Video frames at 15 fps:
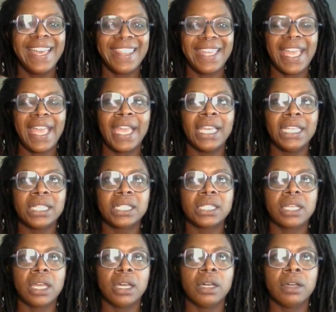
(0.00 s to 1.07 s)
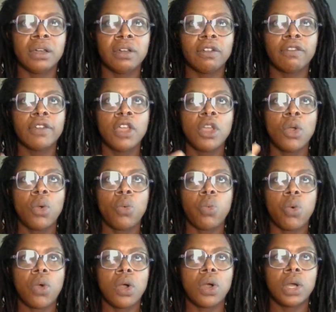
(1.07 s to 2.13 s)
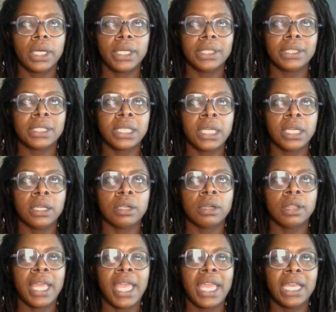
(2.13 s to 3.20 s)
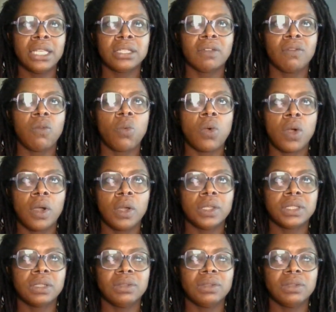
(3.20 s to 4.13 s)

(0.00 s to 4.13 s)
The Ace of Wands here, the Ace of Wands.